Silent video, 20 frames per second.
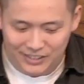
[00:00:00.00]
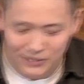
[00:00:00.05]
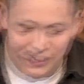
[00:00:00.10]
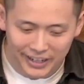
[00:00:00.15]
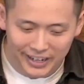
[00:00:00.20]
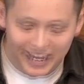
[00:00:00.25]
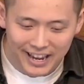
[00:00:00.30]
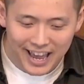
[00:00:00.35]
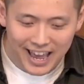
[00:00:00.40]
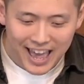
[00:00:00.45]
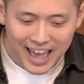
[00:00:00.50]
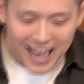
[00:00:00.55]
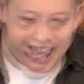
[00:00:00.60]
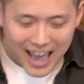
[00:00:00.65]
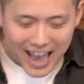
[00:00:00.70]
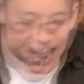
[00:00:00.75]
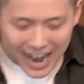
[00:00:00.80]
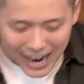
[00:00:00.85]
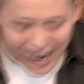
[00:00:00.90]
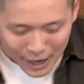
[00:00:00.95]
right?
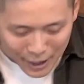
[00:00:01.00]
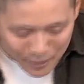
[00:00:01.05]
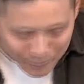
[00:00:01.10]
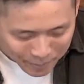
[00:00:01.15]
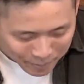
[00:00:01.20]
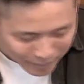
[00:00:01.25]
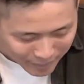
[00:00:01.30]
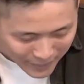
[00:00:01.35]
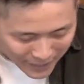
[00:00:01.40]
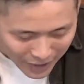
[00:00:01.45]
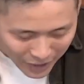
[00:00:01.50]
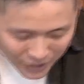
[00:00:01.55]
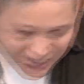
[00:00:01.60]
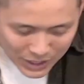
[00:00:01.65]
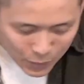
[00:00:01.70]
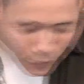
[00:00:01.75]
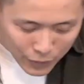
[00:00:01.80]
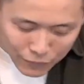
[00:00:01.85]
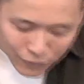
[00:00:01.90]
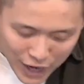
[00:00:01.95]
Or is
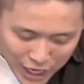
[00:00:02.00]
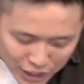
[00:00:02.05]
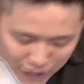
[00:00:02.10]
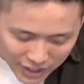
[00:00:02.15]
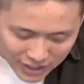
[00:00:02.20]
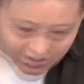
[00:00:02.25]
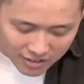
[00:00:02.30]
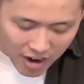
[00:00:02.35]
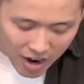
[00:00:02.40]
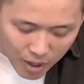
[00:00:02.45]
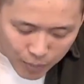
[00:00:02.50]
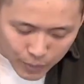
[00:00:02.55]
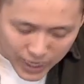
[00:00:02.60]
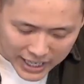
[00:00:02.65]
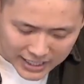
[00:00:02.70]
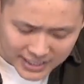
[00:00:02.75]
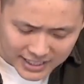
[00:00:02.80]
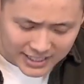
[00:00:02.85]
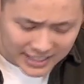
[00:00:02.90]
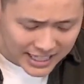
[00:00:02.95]
it refreshing stock
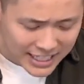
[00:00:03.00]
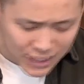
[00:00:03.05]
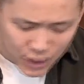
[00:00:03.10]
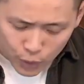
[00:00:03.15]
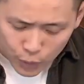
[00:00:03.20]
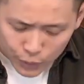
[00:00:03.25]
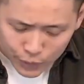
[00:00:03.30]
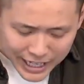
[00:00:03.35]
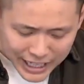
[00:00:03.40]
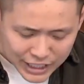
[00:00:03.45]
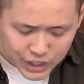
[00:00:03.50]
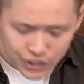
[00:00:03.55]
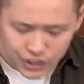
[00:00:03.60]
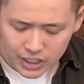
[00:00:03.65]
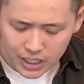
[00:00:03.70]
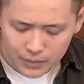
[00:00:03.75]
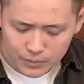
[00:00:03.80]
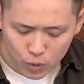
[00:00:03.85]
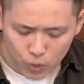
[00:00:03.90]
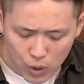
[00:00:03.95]
prices? Is it your
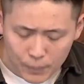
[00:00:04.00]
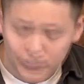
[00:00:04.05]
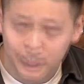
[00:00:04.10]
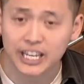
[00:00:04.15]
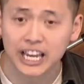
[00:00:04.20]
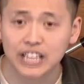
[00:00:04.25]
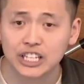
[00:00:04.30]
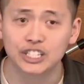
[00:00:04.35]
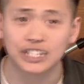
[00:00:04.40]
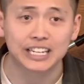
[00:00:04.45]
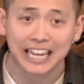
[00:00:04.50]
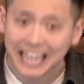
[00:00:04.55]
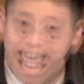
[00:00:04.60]
relationships or reputation?